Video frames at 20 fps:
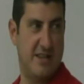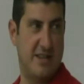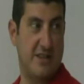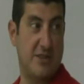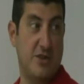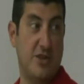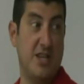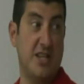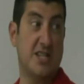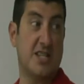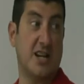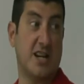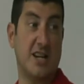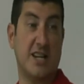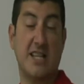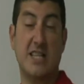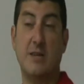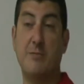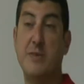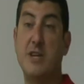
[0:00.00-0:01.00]
These are
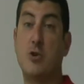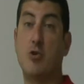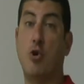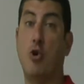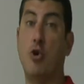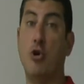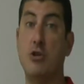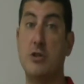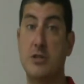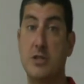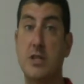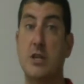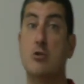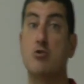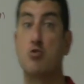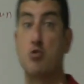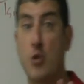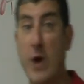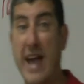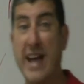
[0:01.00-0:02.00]
going to be called
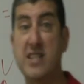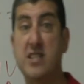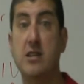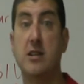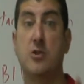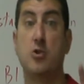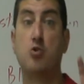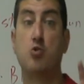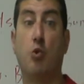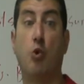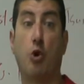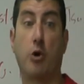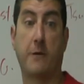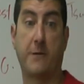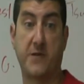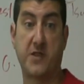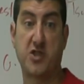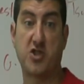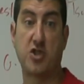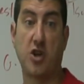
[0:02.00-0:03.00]
red dwarf
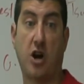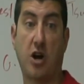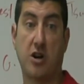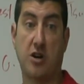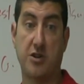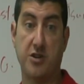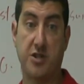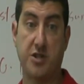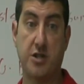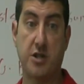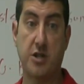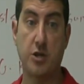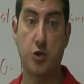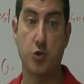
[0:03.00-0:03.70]
stars.